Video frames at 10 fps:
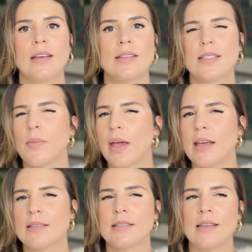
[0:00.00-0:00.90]
in some
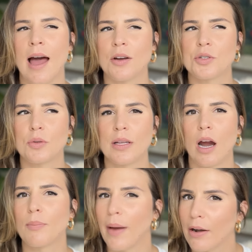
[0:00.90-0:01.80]
cases actually
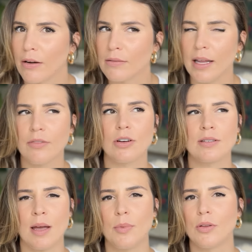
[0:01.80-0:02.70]
are better. Like for
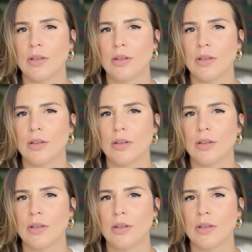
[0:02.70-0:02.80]
example,